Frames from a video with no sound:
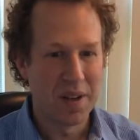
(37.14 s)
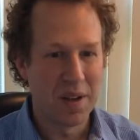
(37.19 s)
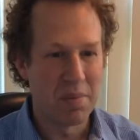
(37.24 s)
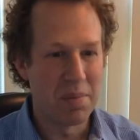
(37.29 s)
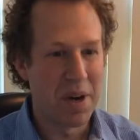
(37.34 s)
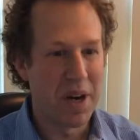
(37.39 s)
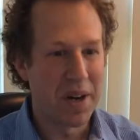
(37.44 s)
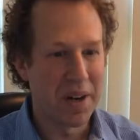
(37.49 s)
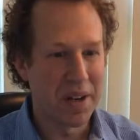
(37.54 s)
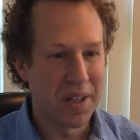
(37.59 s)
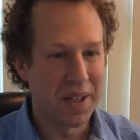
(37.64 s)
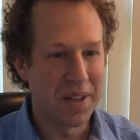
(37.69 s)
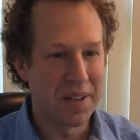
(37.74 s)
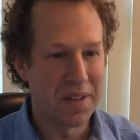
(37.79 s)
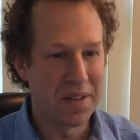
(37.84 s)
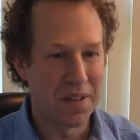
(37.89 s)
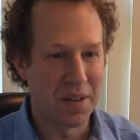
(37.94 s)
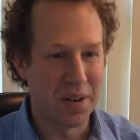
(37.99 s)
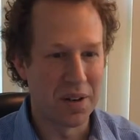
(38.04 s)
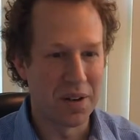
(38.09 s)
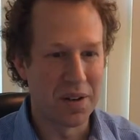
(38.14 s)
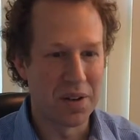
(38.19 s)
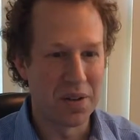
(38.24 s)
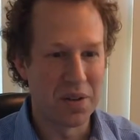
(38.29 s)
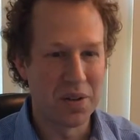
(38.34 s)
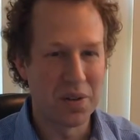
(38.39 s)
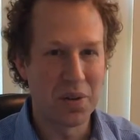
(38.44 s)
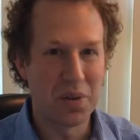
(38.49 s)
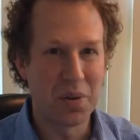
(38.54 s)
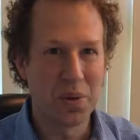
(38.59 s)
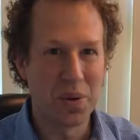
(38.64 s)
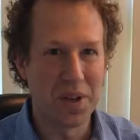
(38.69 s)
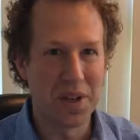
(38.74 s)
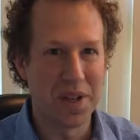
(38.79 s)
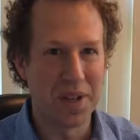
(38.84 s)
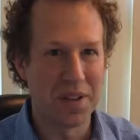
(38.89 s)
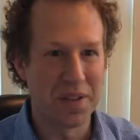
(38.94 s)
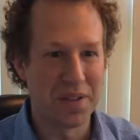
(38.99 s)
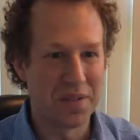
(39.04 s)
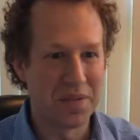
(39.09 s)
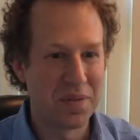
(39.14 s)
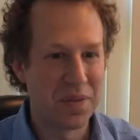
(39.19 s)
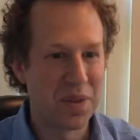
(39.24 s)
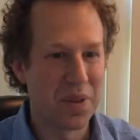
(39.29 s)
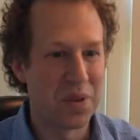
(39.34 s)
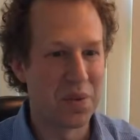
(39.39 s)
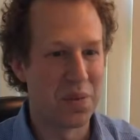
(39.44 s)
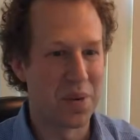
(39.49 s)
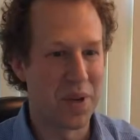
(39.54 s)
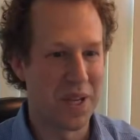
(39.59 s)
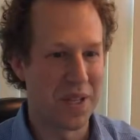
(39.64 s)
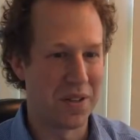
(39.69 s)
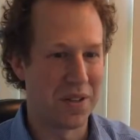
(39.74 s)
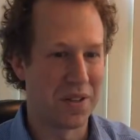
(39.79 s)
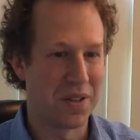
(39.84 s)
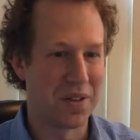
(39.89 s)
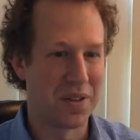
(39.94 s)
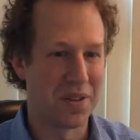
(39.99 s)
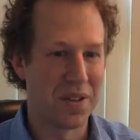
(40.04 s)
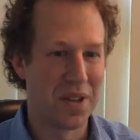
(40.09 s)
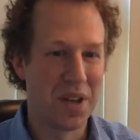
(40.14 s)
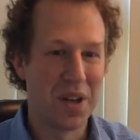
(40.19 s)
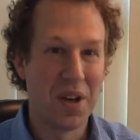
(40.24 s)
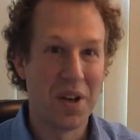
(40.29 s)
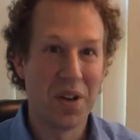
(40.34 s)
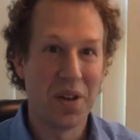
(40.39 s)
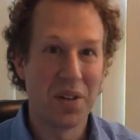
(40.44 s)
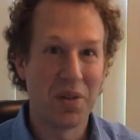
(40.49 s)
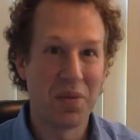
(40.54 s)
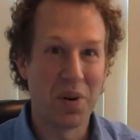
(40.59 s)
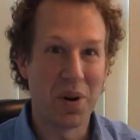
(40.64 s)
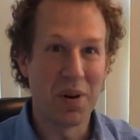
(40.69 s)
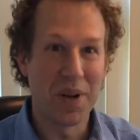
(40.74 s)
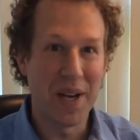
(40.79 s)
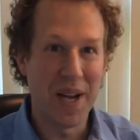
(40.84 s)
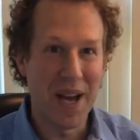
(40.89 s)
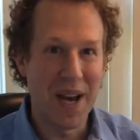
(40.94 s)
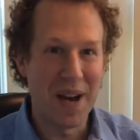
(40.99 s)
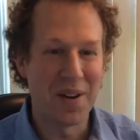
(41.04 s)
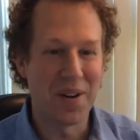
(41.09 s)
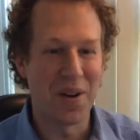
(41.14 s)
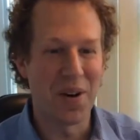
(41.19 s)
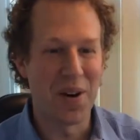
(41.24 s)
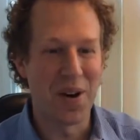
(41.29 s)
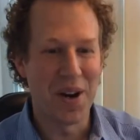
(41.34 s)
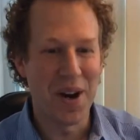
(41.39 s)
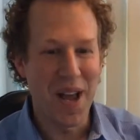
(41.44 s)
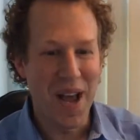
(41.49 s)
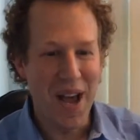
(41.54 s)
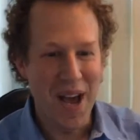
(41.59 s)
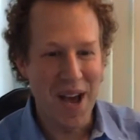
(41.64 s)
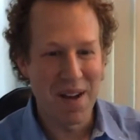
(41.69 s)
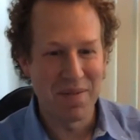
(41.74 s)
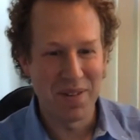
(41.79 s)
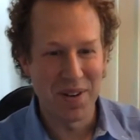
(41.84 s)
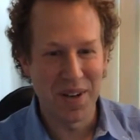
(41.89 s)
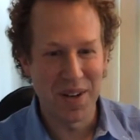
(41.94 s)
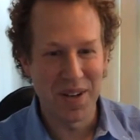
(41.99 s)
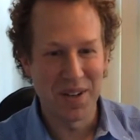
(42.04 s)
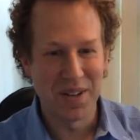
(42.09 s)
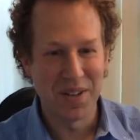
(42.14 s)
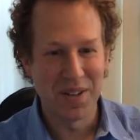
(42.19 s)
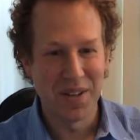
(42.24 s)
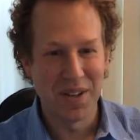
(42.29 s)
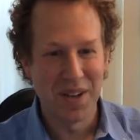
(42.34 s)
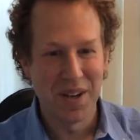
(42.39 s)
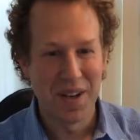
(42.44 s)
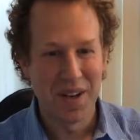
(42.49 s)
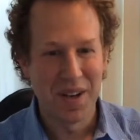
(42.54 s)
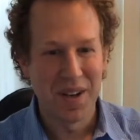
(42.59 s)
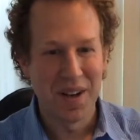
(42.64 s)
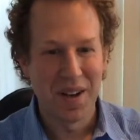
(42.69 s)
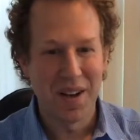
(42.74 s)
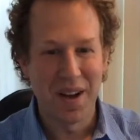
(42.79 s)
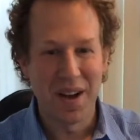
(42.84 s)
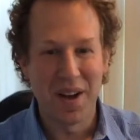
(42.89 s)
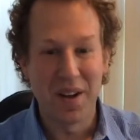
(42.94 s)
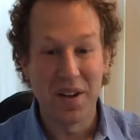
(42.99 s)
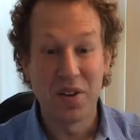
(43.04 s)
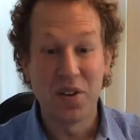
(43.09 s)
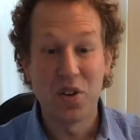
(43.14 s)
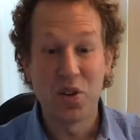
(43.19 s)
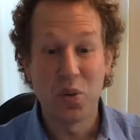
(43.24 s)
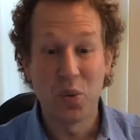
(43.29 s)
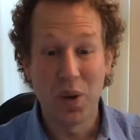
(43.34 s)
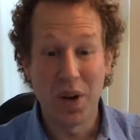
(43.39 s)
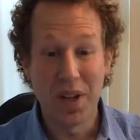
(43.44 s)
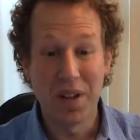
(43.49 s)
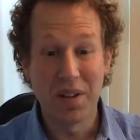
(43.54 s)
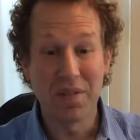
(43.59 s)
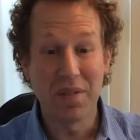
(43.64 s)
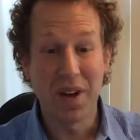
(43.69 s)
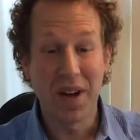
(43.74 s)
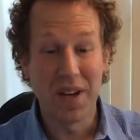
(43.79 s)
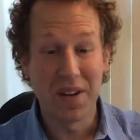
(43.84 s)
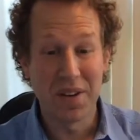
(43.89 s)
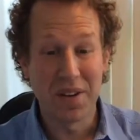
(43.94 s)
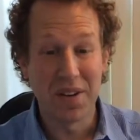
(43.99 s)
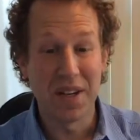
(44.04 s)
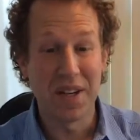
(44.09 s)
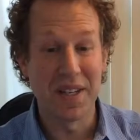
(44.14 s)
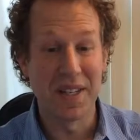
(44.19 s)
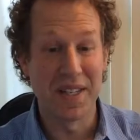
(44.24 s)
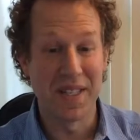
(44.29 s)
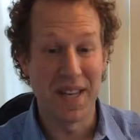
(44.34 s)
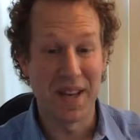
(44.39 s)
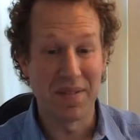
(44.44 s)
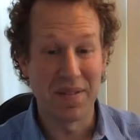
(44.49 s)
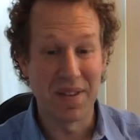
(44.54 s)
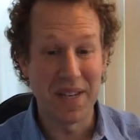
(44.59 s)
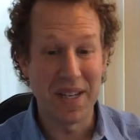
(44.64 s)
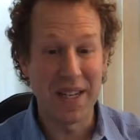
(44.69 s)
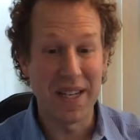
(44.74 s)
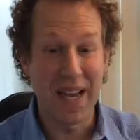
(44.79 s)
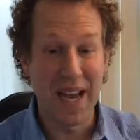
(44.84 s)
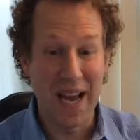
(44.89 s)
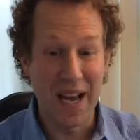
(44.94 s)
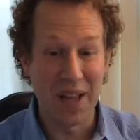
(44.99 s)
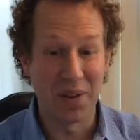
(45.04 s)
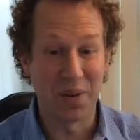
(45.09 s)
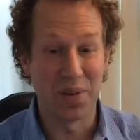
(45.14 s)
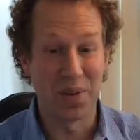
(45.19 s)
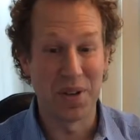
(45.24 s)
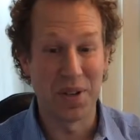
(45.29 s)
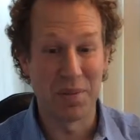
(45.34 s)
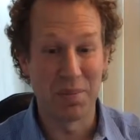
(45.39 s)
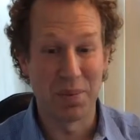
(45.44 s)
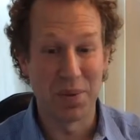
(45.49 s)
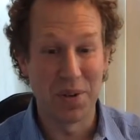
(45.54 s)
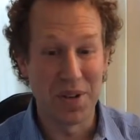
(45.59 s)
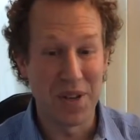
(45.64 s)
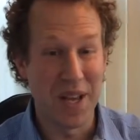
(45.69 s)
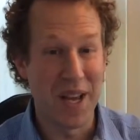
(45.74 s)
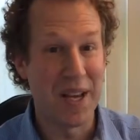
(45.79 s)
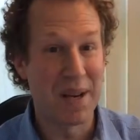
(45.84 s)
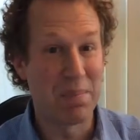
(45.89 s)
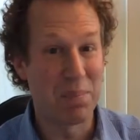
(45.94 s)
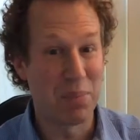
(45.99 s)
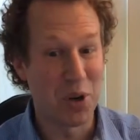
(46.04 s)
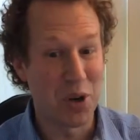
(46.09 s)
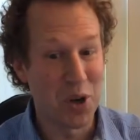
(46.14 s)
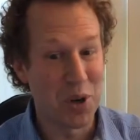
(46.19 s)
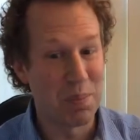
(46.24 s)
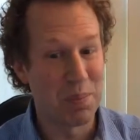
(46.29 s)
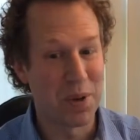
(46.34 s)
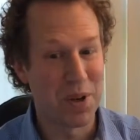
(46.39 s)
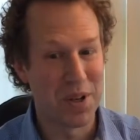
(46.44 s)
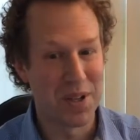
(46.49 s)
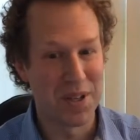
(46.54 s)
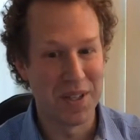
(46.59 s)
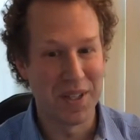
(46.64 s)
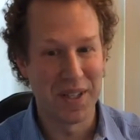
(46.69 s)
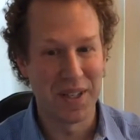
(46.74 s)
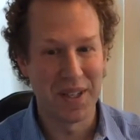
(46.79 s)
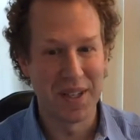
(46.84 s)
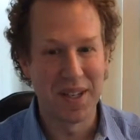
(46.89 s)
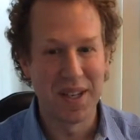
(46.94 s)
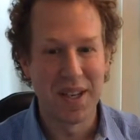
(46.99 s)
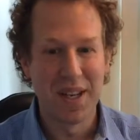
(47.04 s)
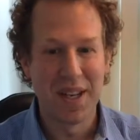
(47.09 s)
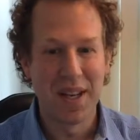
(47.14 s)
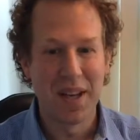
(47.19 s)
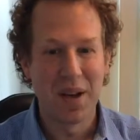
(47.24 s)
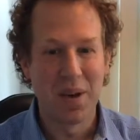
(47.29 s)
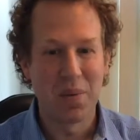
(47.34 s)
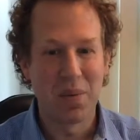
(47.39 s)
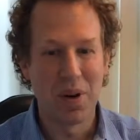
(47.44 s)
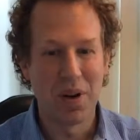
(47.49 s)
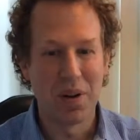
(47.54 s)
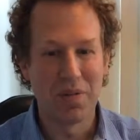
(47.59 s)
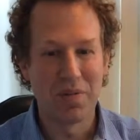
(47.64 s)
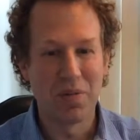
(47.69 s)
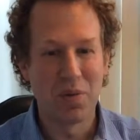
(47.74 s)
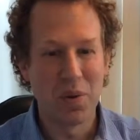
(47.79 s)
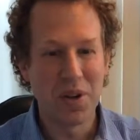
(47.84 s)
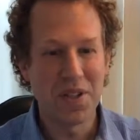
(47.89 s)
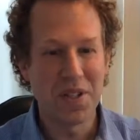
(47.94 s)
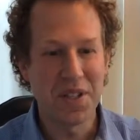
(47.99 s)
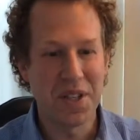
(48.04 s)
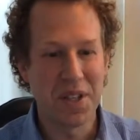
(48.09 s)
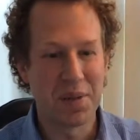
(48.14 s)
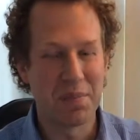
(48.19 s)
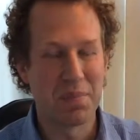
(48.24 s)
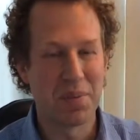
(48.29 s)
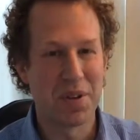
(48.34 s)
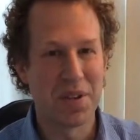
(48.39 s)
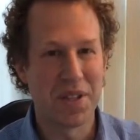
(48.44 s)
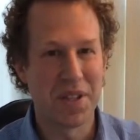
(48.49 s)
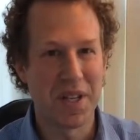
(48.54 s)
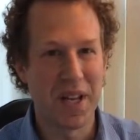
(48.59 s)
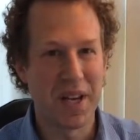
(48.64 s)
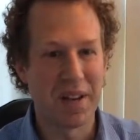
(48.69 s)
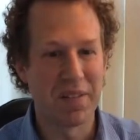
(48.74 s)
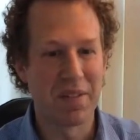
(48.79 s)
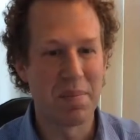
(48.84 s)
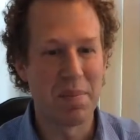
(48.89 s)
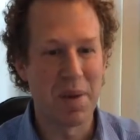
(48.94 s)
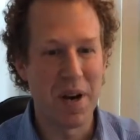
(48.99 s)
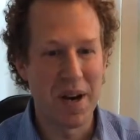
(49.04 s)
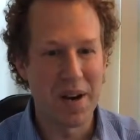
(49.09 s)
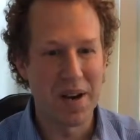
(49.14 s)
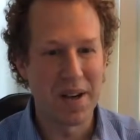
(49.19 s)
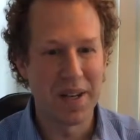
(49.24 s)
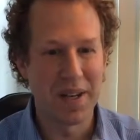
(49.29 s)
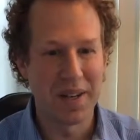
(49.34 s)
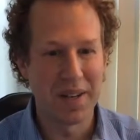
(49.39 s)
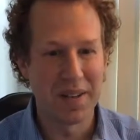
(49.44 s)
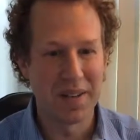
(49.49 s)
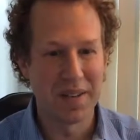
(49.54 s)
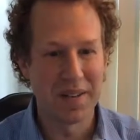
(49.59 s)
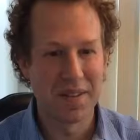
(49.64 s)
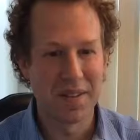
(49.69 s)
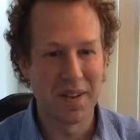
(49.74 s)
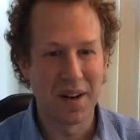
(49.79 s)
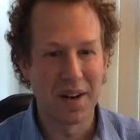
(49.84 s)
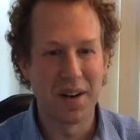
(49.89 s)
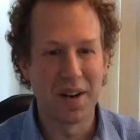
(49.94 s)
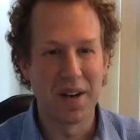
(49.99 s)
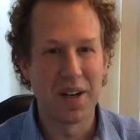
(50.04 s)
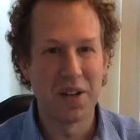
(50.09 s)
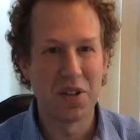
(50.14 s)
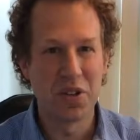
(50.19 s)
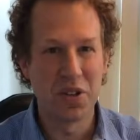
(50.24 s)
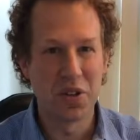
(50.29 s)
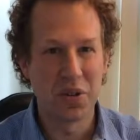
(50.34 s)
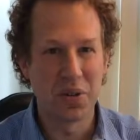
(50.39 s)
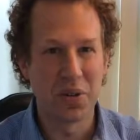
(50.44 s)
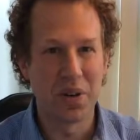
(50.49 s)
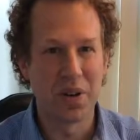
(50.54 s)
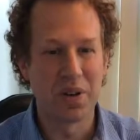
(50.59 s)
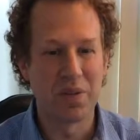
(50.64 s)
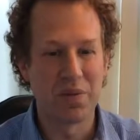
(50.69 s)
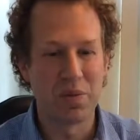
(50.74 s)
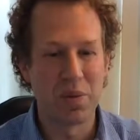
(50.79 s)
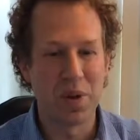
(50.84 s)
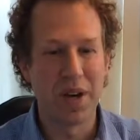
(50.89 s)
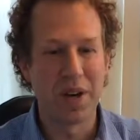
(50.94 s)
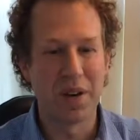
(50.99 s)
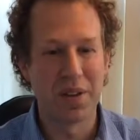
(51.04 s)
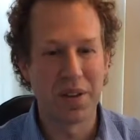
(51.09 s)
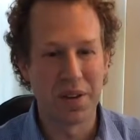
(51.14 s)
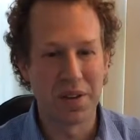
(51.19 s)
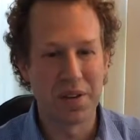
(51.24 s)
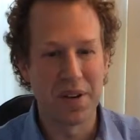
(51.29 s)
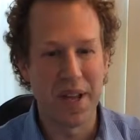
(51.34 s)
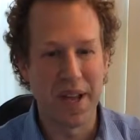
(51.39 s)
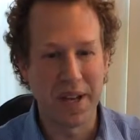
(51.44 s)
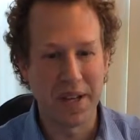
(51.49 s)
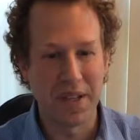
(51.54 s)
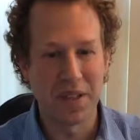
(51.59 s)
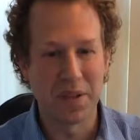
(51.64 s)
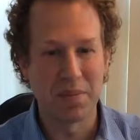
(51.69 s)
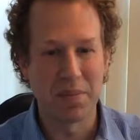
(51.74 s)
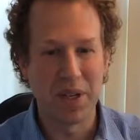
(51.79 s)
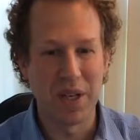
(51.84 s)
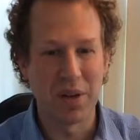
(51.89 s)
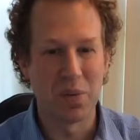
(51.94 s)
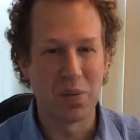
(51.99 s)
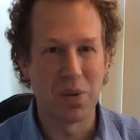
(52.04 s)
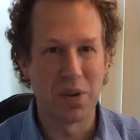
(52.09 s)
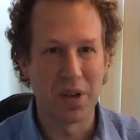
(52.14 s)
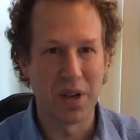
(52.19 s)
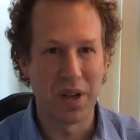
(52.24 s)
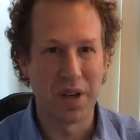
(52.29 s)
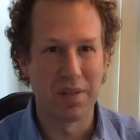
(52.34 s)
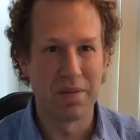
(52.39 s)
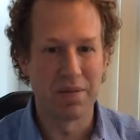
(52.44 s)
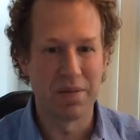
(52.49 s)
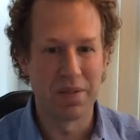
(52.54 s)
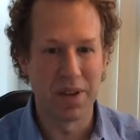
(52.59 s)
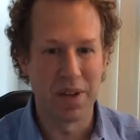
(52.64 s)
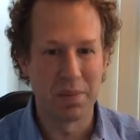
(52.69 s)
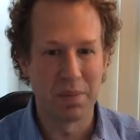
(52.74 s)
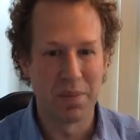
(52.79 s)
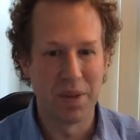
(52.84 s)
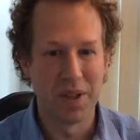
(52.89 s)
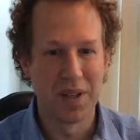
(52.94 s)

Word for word: Americans are notorious food wasters, throwing out on average 1,270 calories per day per person, while 14% of Americans are unsure of where their next meal will come from.